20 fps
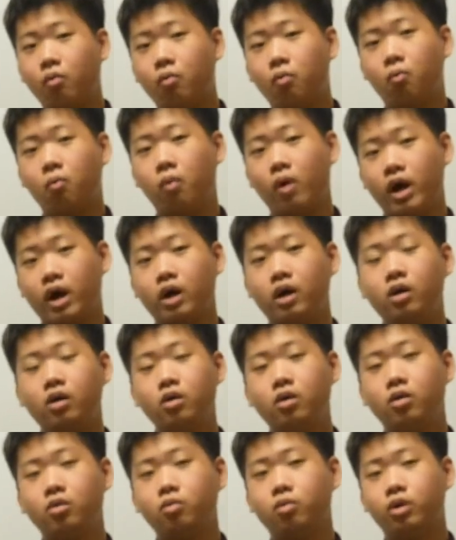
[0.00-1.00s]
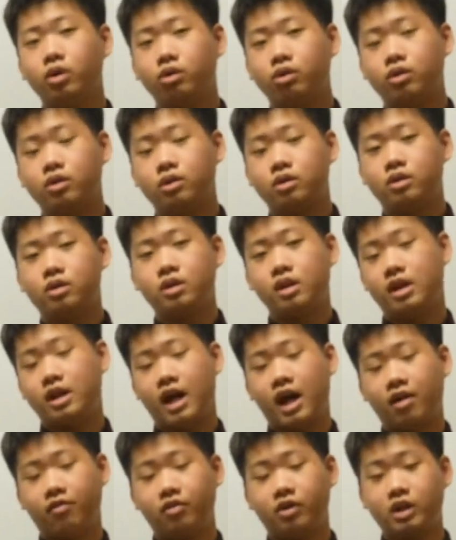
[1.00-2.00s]
well, would they
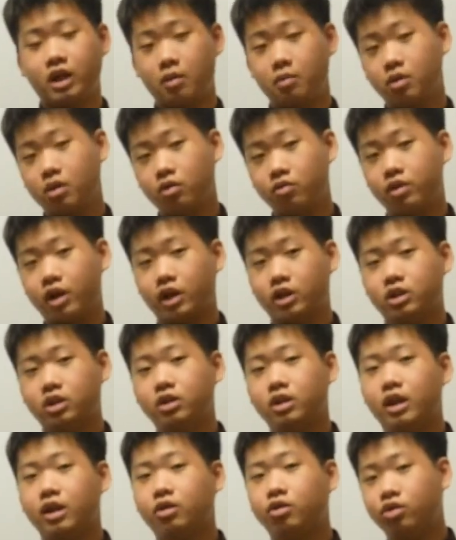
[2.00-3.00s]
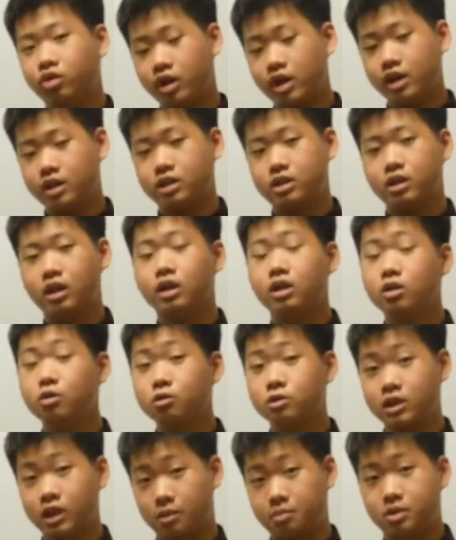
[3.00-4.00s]
have a chemical reaction that creates a new
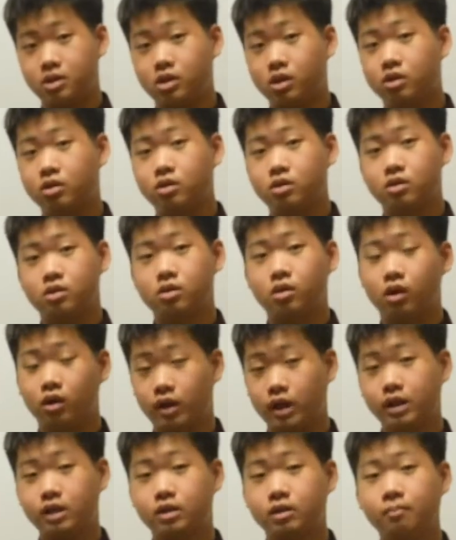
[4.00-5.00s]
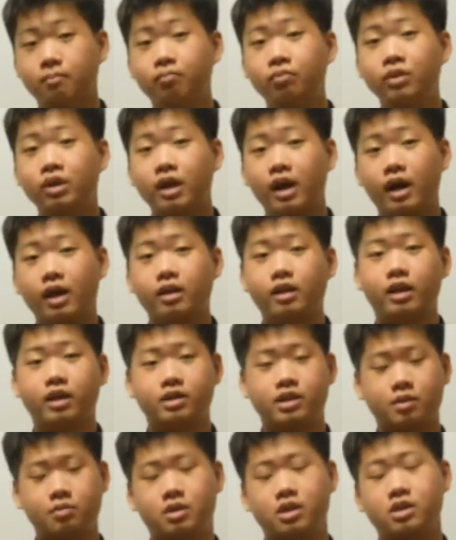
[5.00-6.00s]
substance, alright? And that
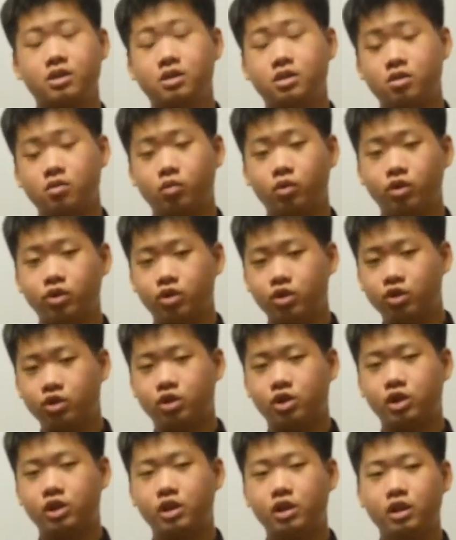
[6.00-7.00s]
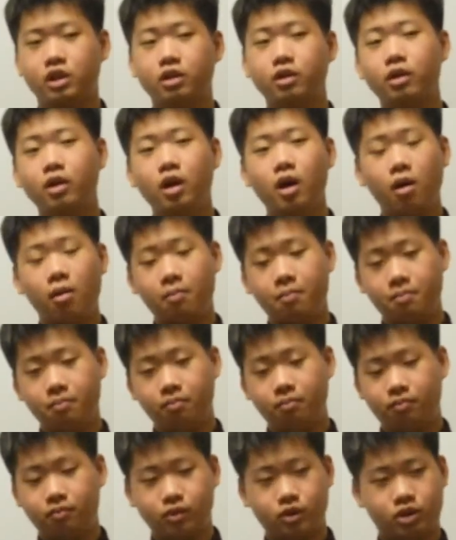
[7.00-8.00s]
substance would usually
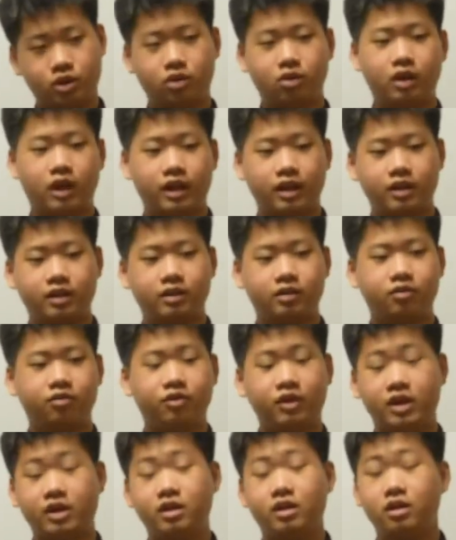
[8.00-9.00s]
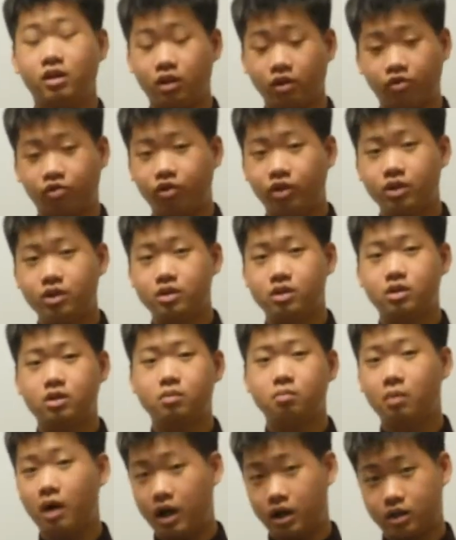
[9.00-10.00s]
show like very different
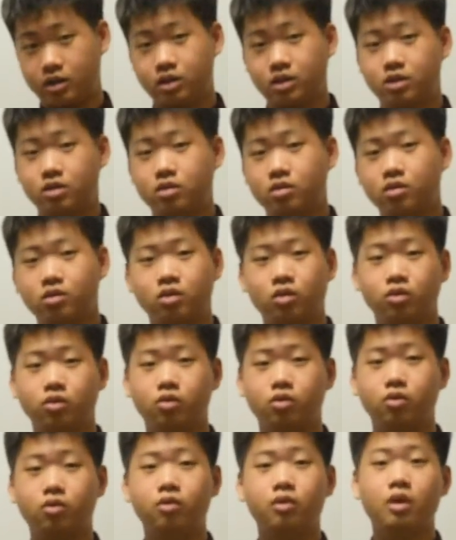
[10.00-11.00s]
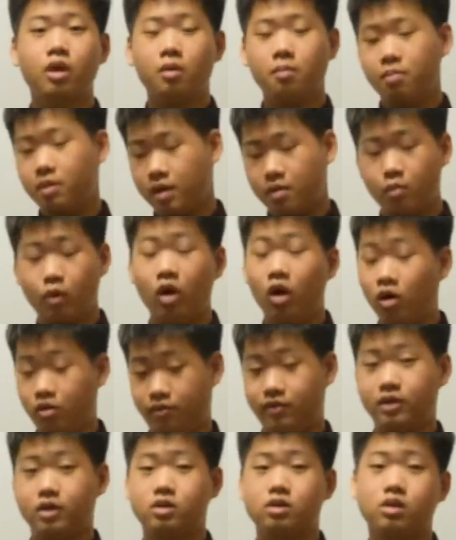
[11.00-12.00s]
marks to be more
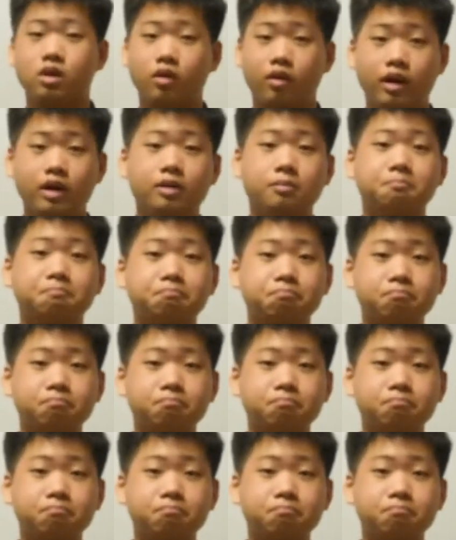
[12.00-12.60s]
obvious, alright?